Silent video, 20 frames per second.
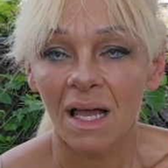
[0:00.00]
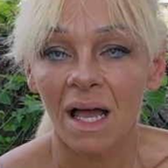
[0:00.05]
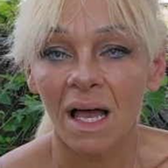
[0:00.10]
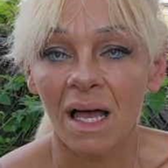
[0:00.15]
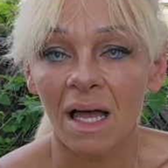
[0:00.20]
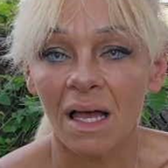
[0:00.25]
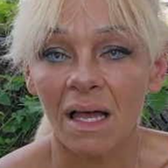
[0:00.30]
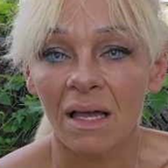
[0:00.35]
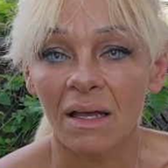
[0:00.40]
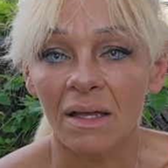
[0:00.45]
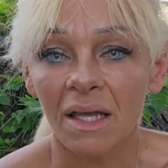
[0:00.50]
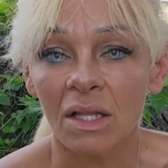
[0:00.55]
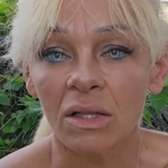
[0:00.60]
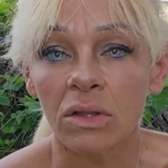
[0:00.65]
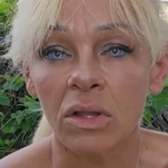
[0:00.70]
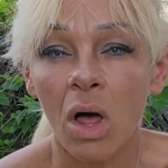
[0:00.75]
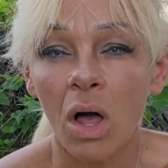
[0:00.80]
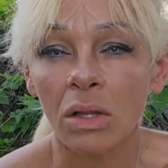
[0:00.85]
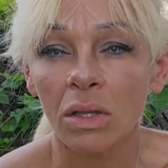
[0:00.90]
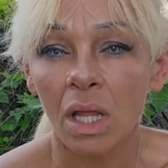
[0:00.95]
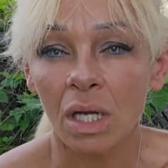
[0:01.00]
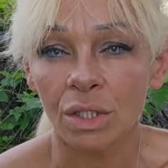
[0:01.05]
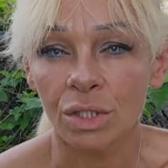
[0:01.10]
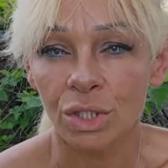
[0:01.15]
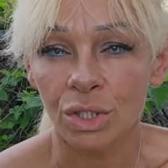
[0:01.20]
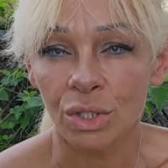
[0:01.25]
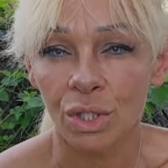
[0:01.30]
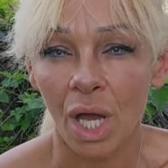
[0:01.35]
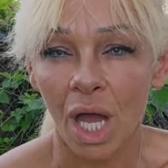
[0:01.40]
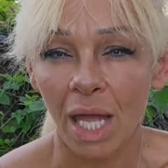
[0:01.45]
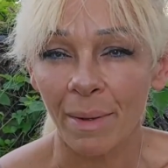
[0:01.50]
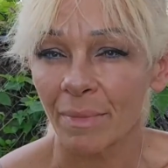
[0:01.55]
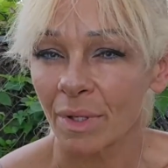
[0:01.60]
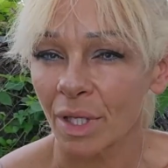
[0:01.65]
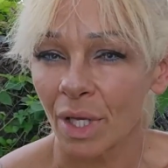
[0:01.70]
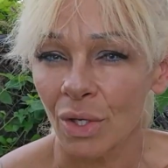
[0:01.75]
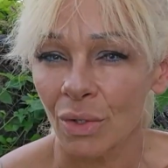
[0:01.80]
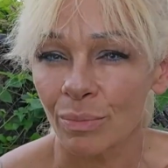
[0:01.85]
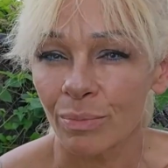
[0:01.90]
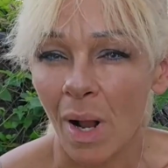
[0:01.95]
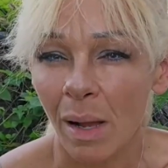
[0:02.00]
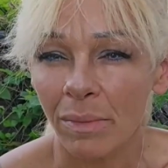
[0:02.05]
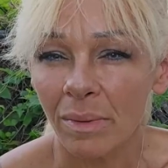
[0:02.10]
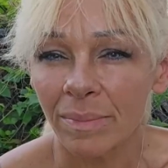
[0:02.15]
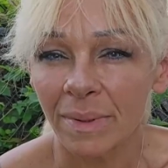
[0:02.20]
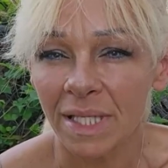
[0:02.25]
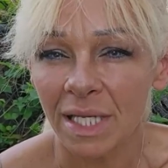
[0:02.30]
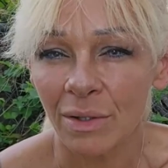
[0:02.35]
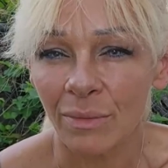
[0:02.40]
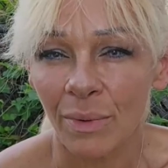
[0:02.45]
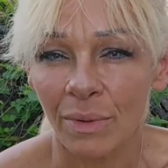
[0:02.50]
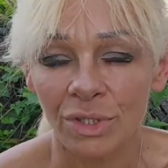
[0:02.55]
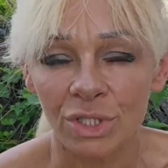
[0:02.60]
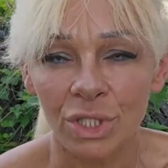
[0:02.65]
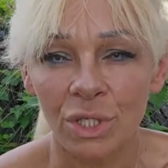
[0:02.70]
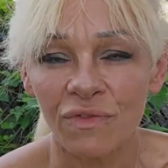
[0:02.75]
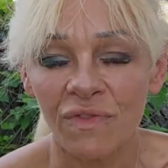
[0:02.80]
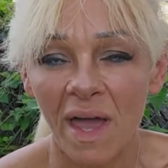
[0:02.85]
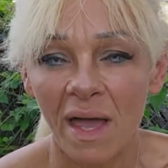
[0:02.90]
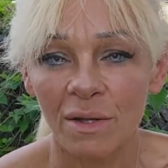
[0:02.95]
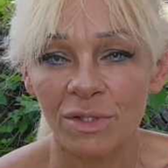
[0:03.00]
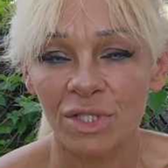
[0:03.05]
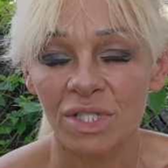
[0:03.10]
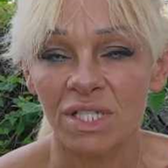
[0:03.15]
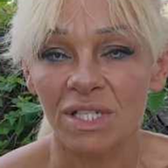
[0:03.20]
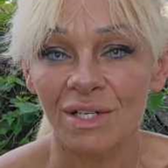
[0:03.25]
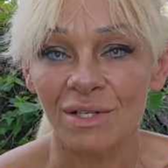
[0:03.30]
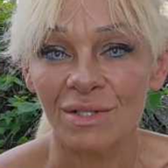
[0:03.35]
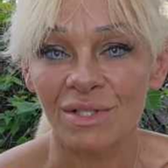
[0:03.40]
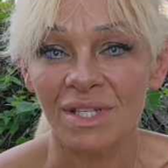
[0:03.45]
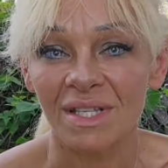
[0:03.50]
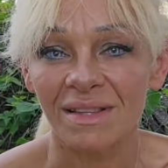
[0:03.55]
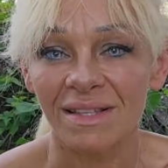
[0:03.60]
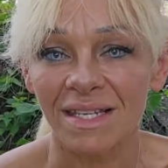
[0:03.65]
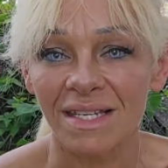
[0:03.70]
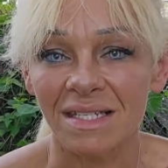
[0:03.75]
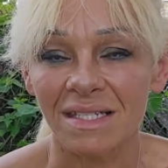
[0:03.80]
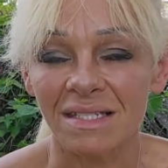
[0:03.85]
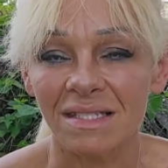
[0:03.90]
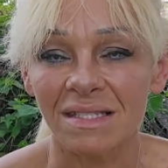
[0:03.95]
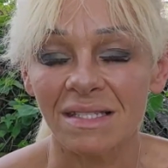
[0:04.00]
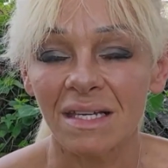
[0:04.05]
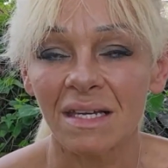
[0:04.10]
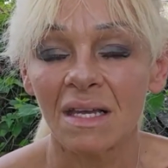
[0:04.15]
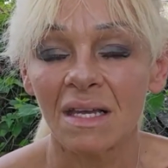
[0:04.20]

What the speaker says: A long, long time ago, probably 2,000 years at least.